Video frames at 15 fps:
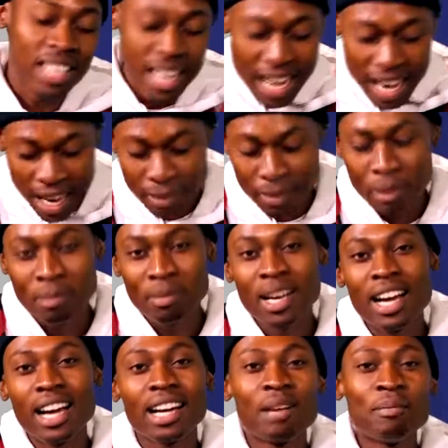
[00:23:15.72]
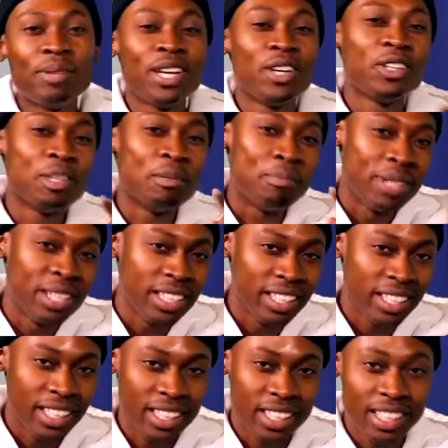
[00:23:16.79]
I am the plug. I play on the big
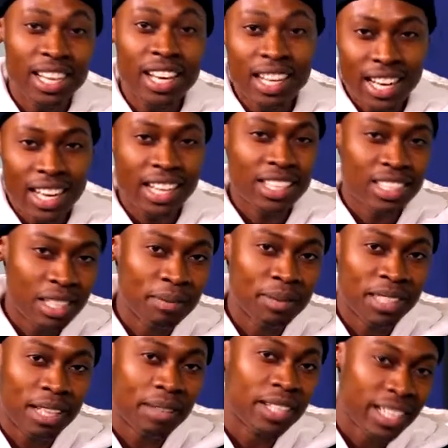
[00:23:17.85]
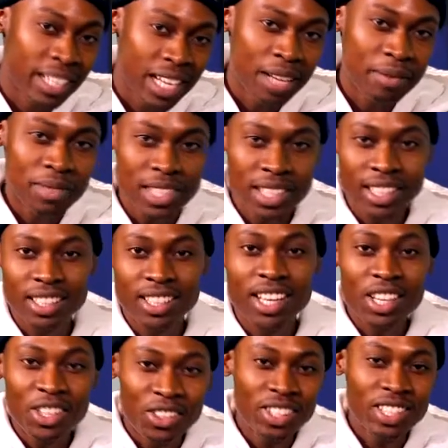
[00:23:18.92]
league. Like a champion, I'm the captain.
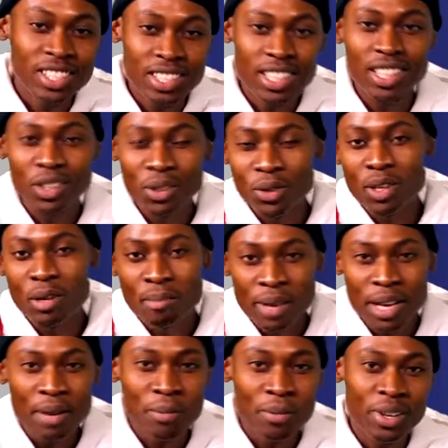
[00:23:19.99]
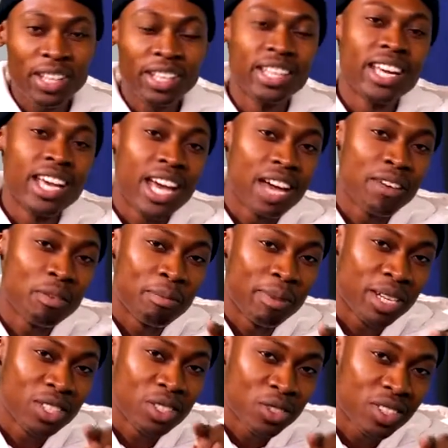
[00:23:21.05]
You can see it through your membrane.
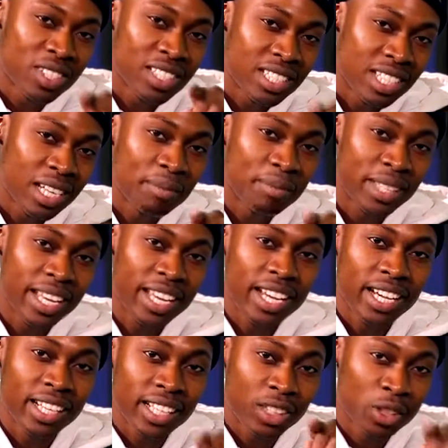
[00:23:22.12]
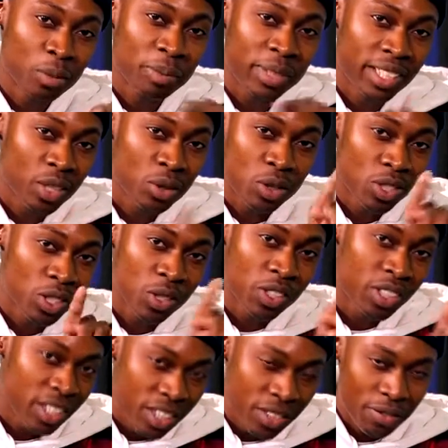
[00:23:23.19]
Everybody's on the same thing. Like duplicates, we see no
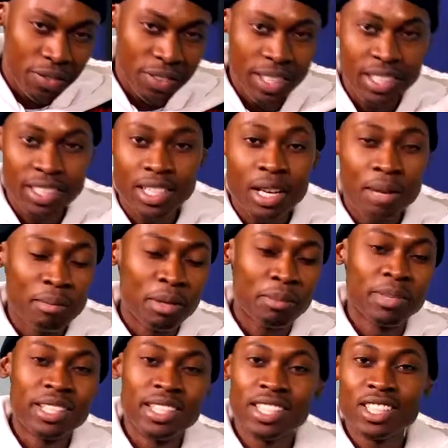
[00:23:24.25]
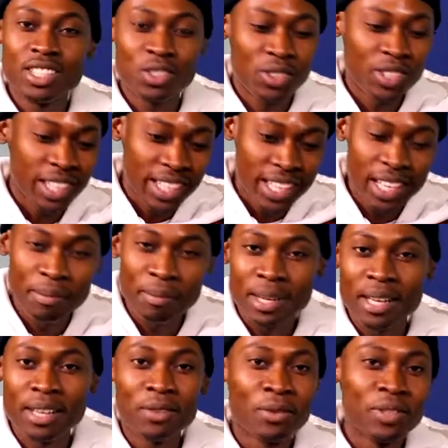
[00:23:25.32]
difference. Me and my niggas on the cam.
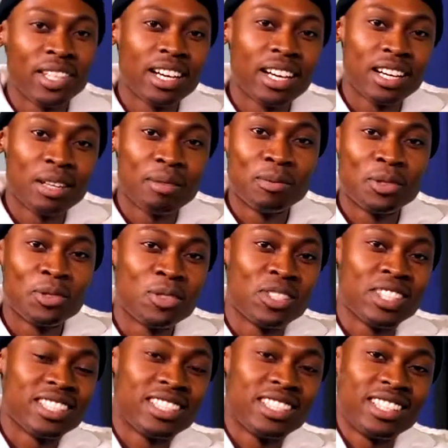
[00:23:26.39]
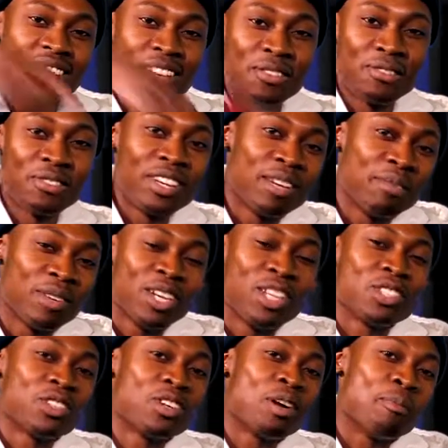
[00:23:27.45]
When I come through, it's a damn fame.
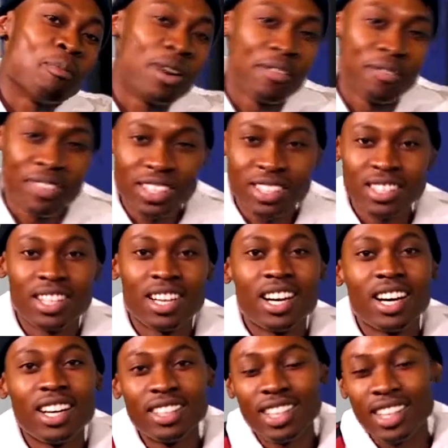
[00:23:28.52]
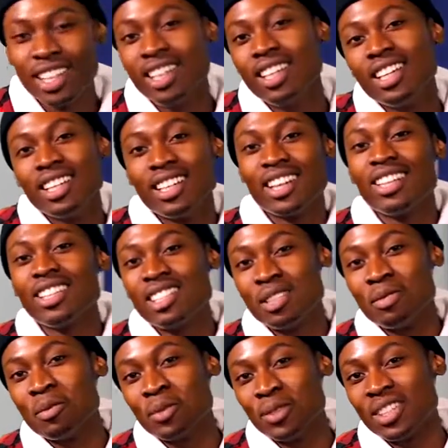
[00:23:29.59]
Tongue up, I'm flexing hard, eh? Now you
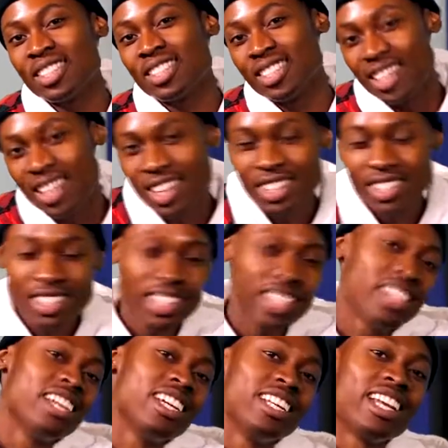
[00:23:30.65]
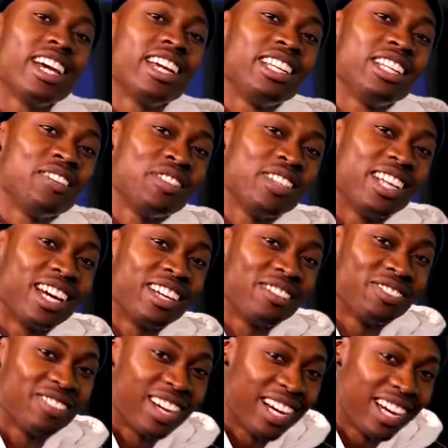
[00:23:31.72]
see me with the stars, eh? And I ain't even had to
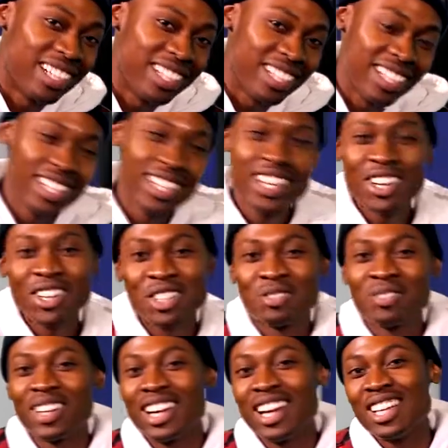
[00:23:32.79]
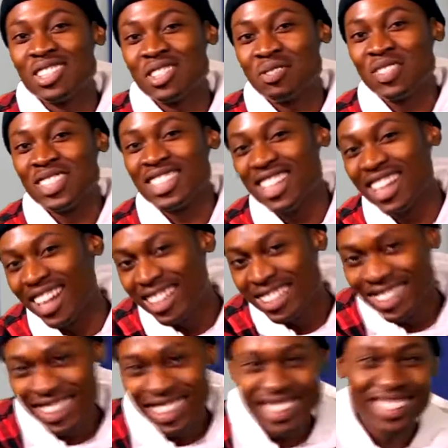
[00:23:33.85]
find, eh? Cause my car's supercharged,
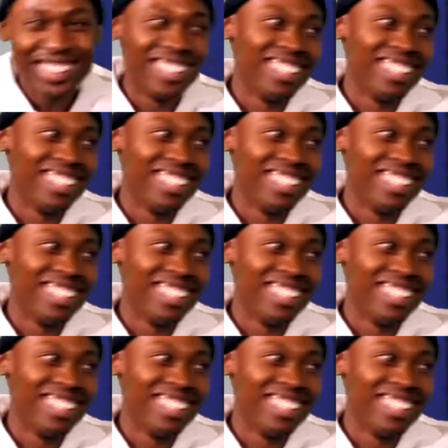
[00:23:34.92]
eh?